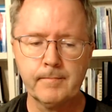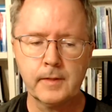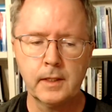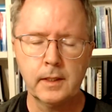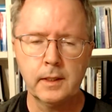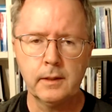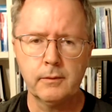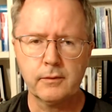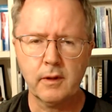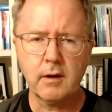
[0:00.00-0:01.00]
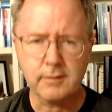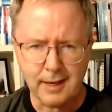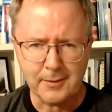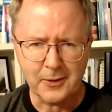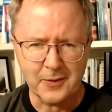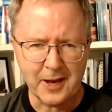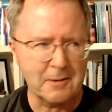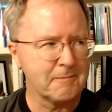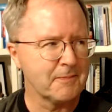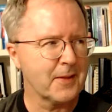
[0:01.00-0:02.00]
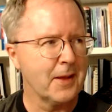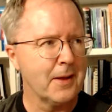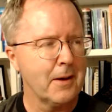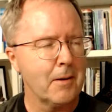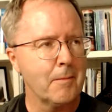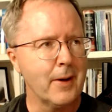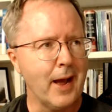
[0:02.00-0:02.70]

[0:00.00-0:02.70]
It's a long time ago now, but